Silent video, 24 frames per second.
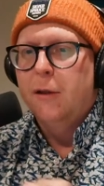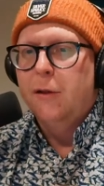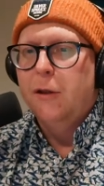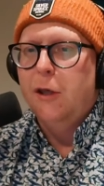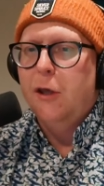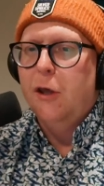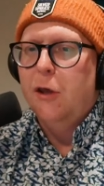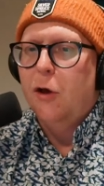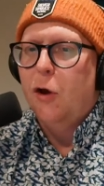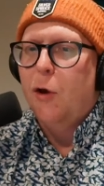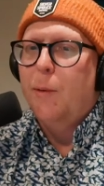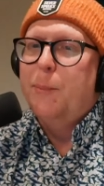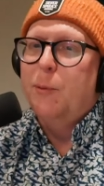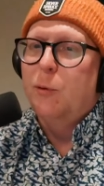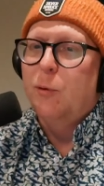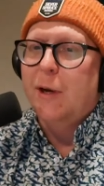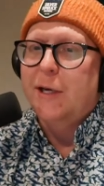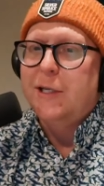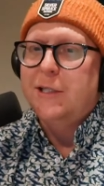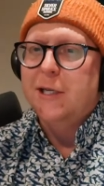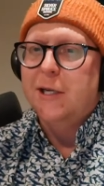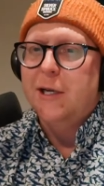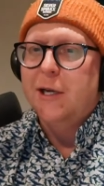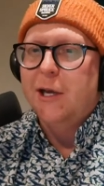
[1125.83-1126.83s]
the
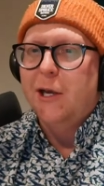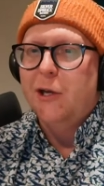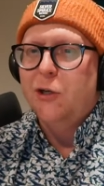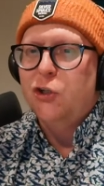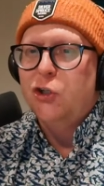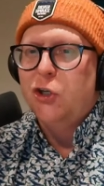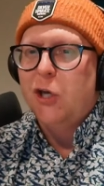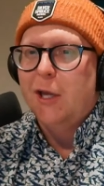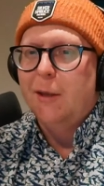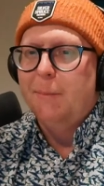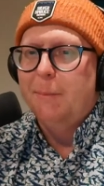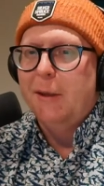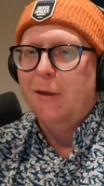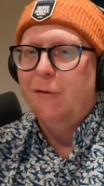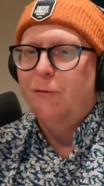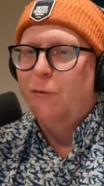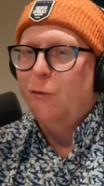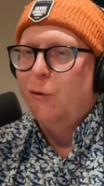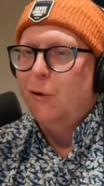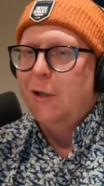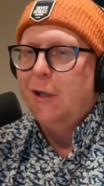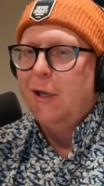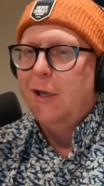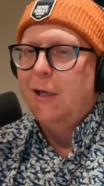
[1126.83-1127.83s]
operator shall be
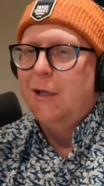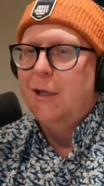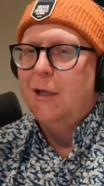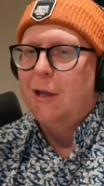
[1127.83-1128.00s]
fully